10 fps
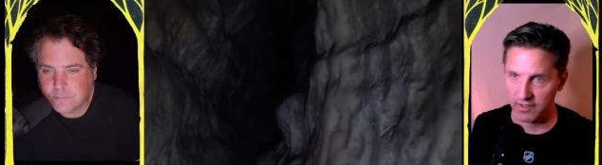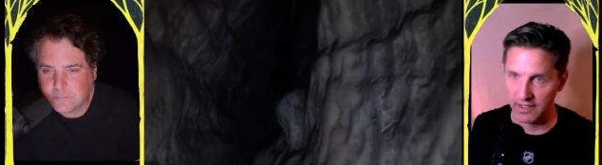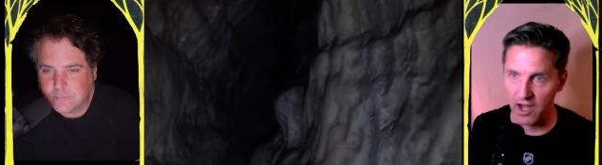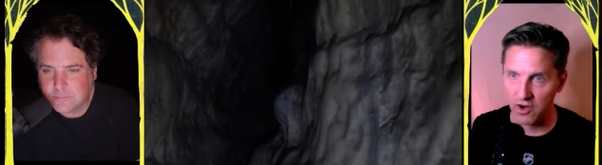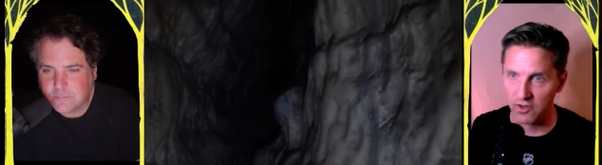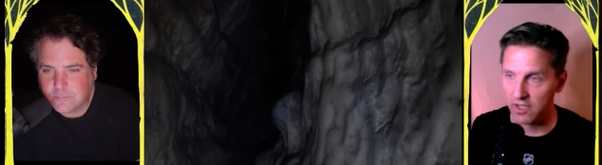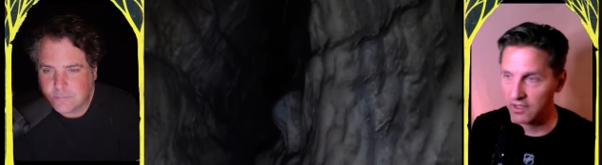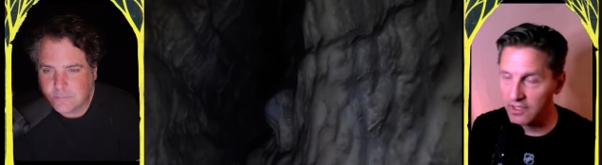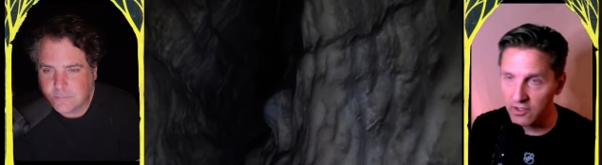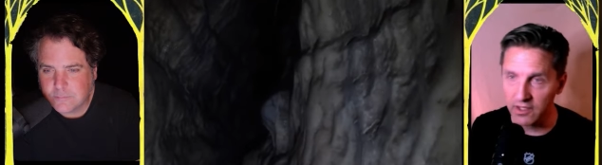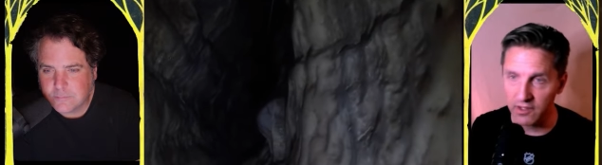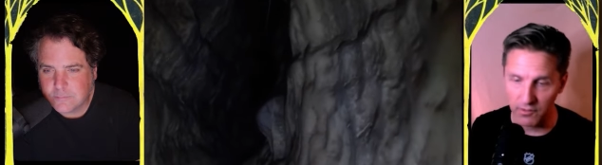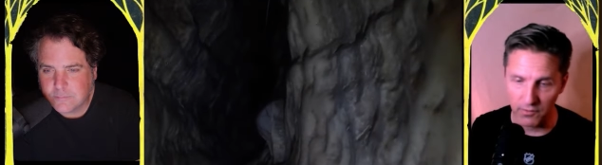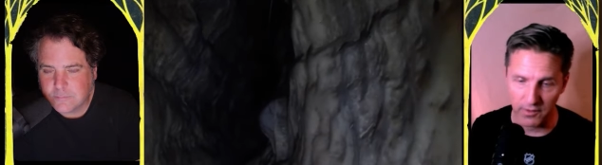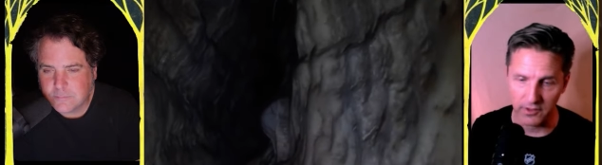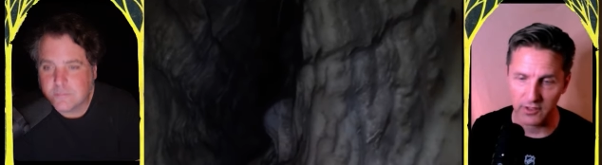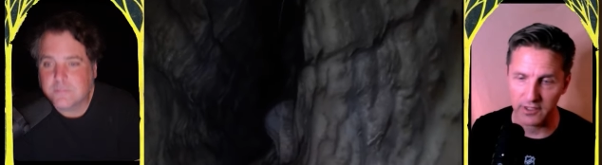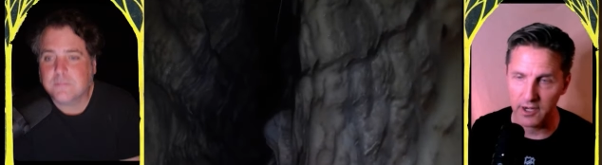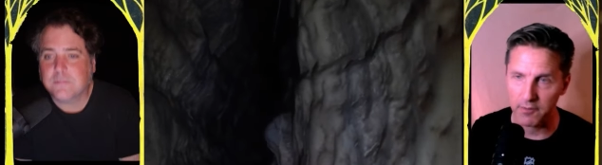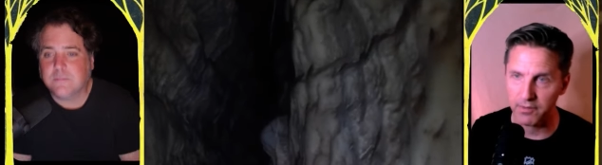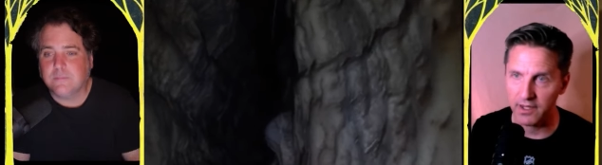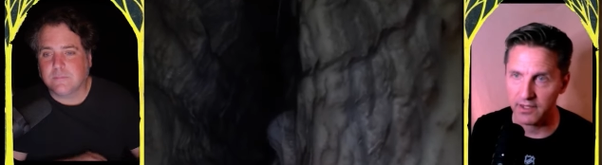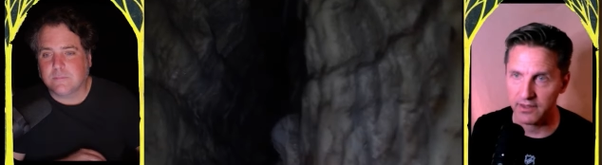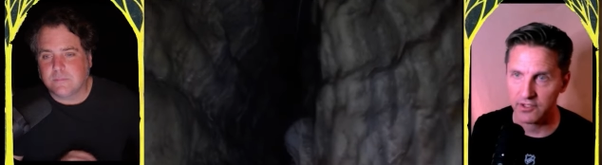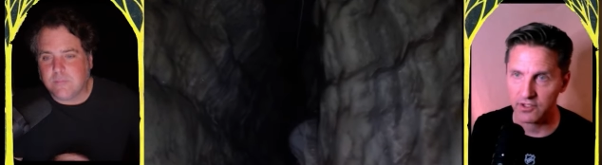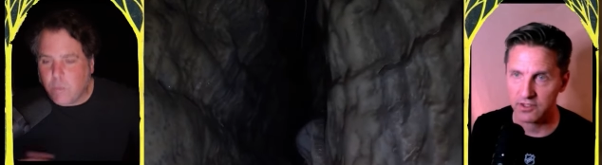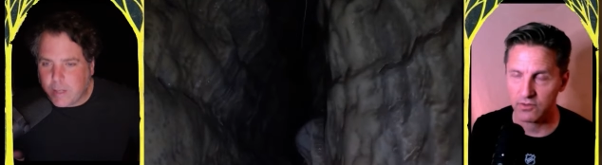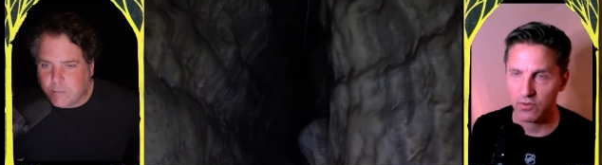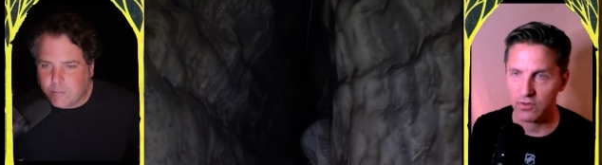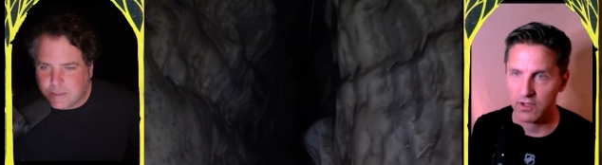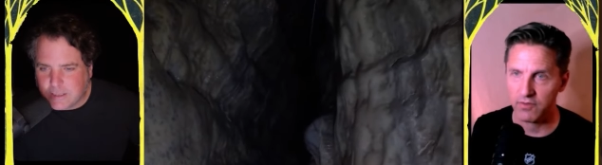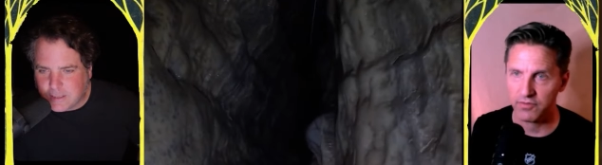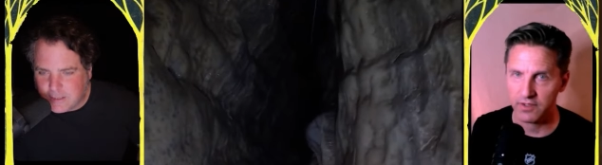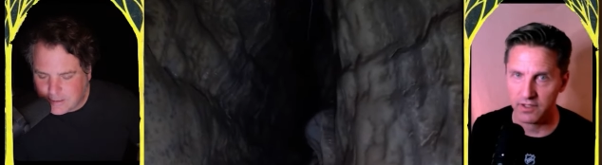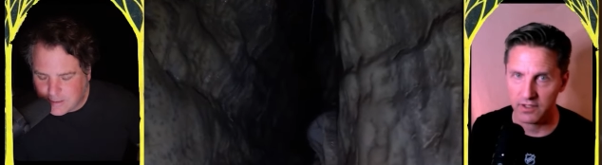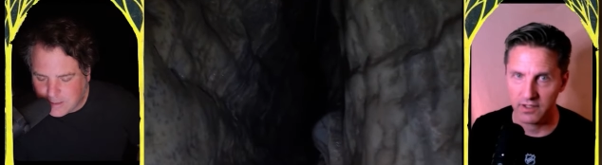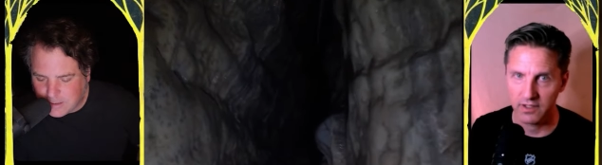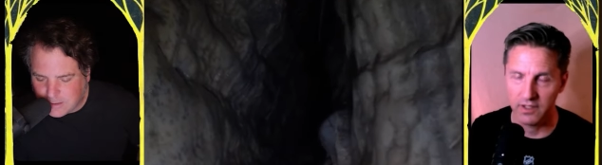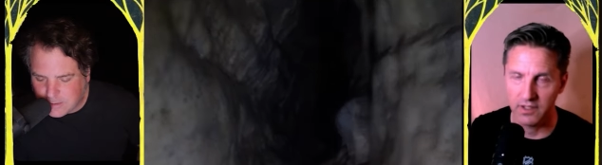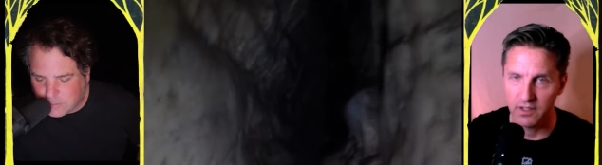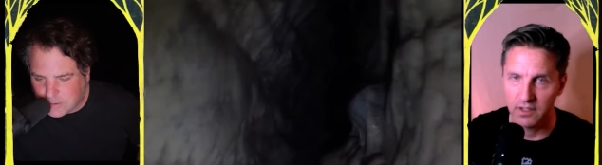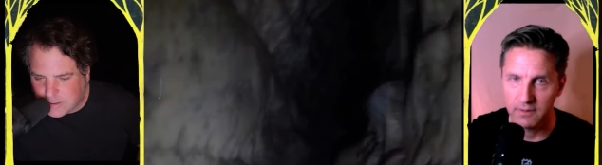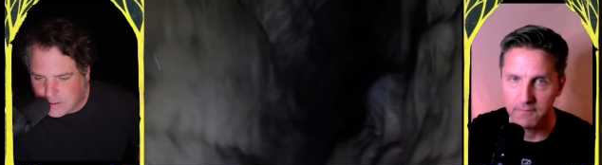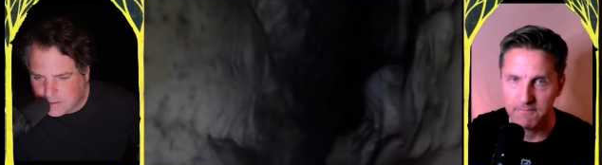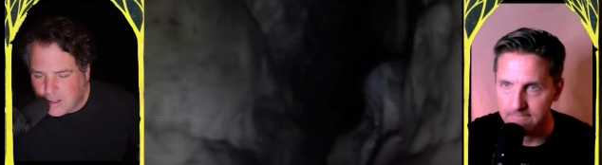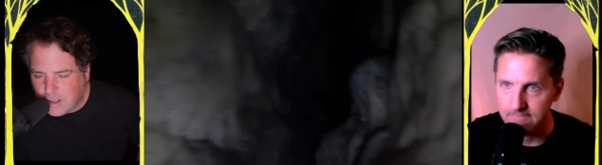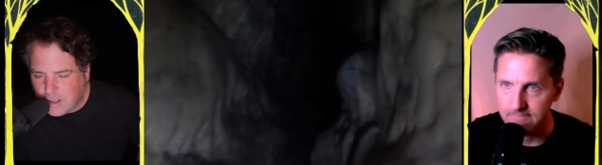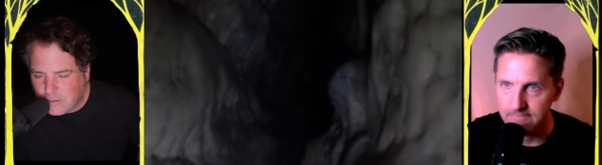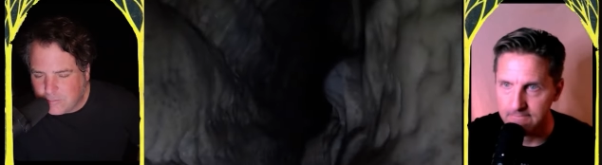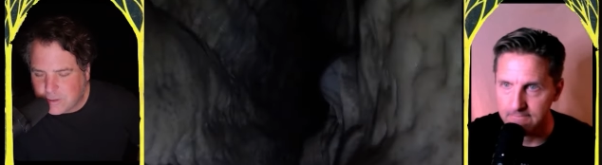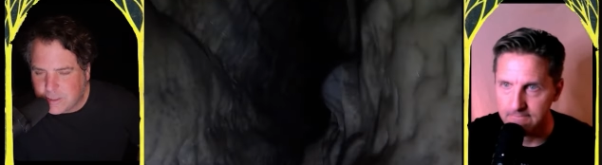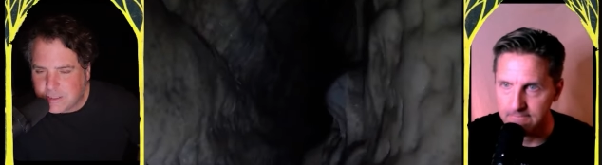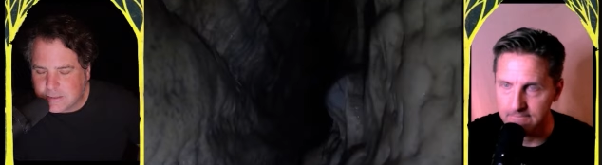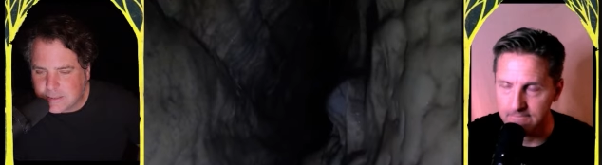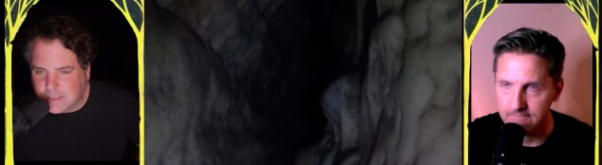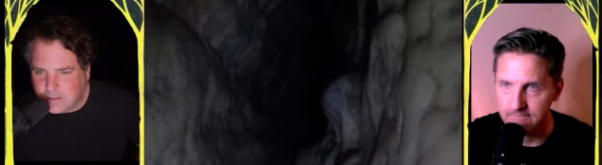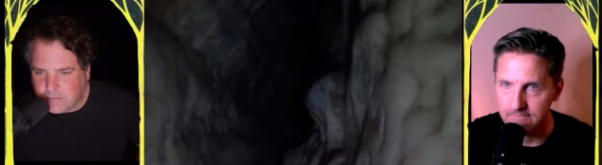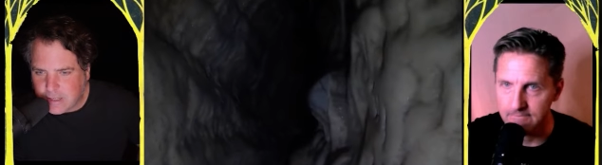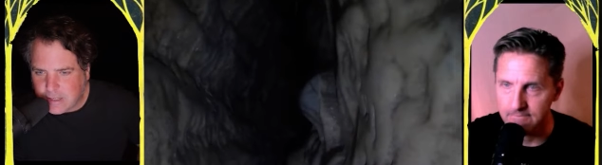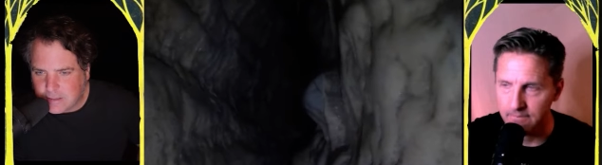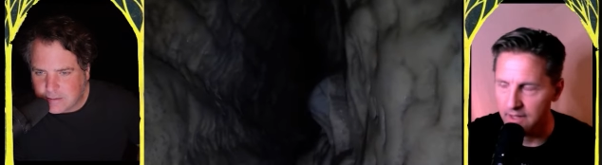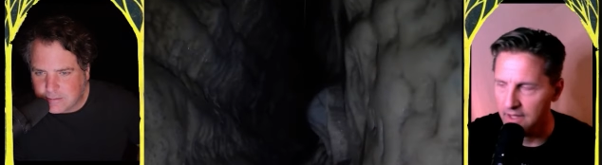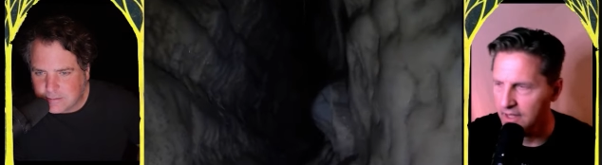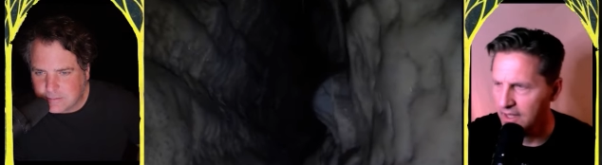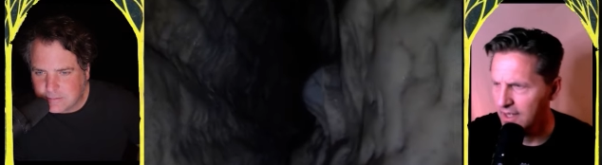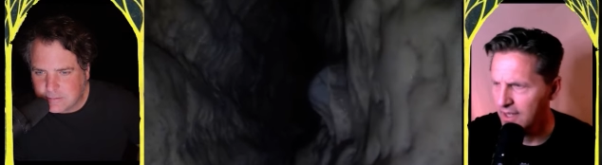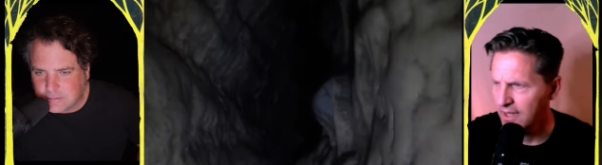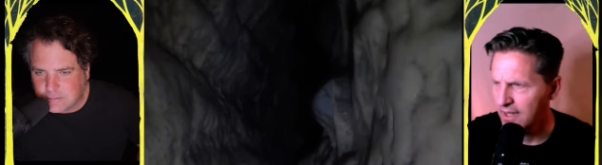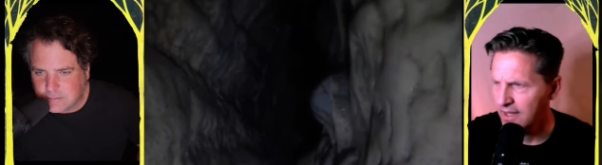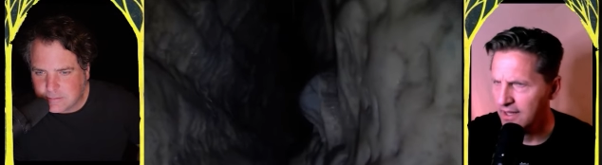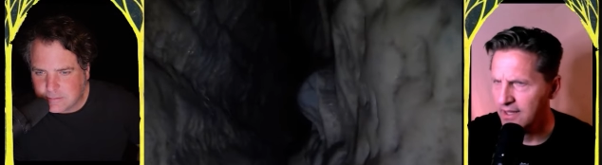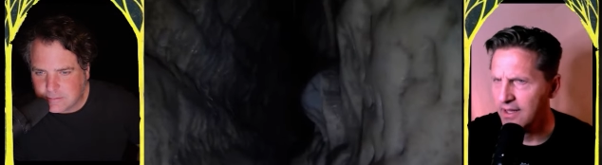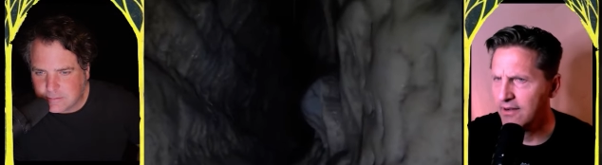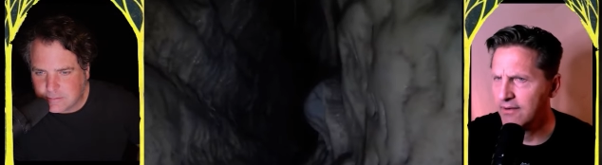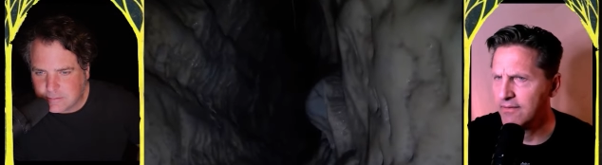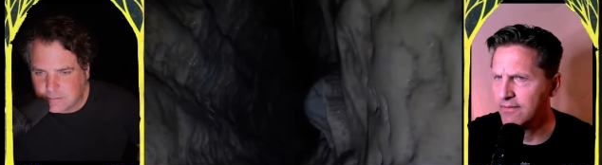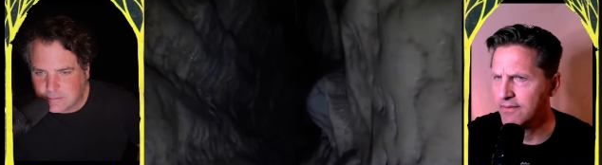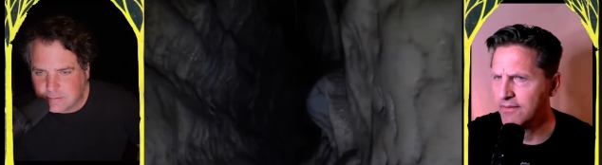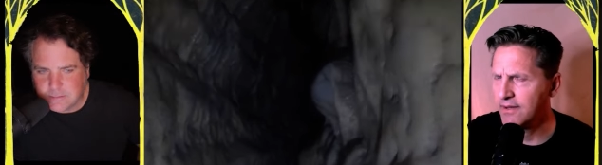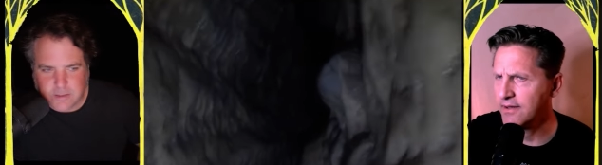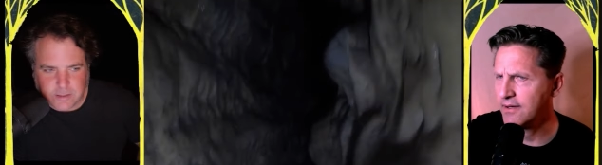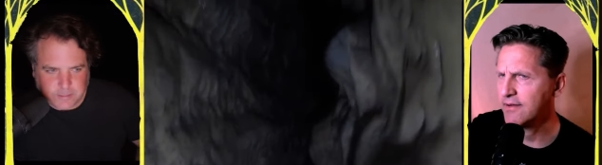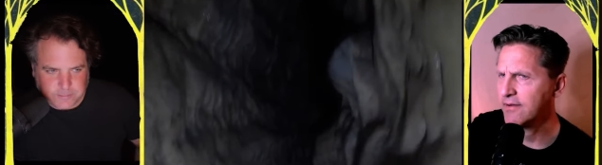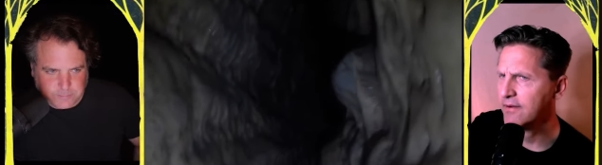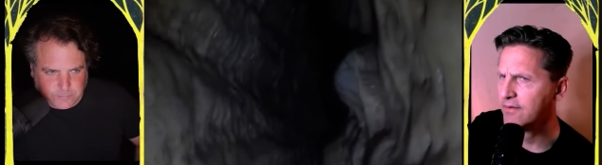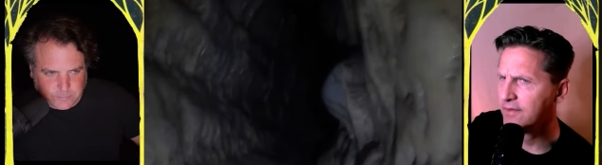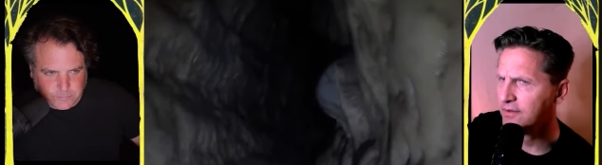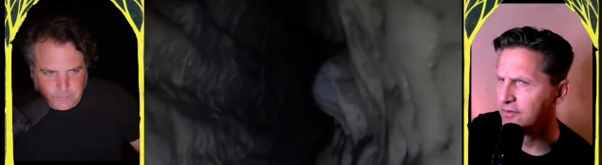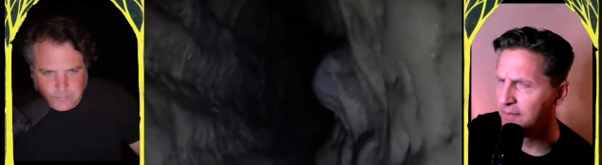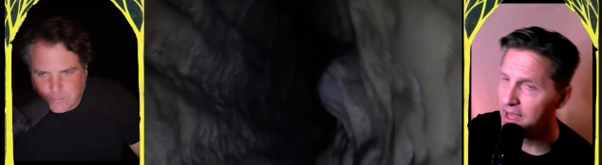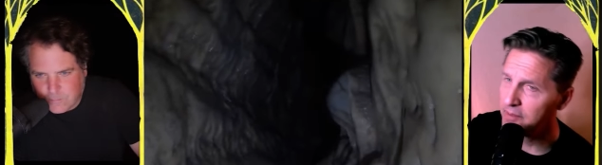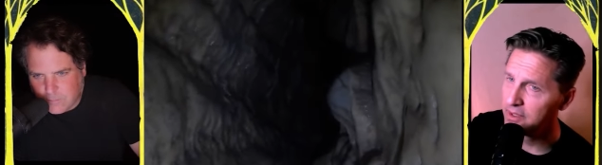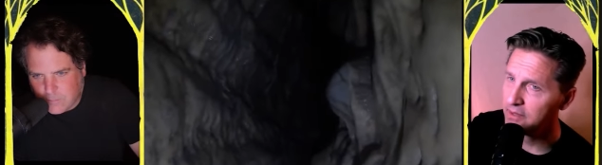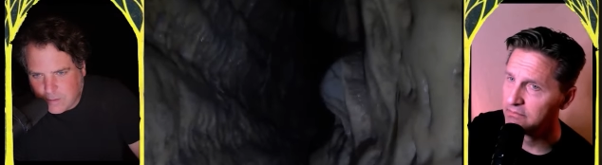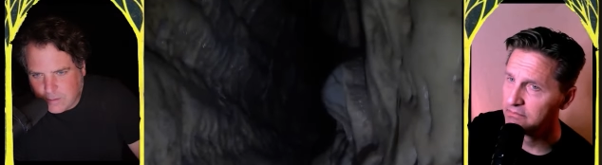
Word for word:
Speaker 1: like an airlock, like you know, like uh, when you're in an airplane and they oh, shut oh, wait, the door. Was it in?
Speaker 2: Uh, was it in uh, Virginia City, Nevada?
Speaker 1: No, no, okay. no, no. I don't think so. Maybe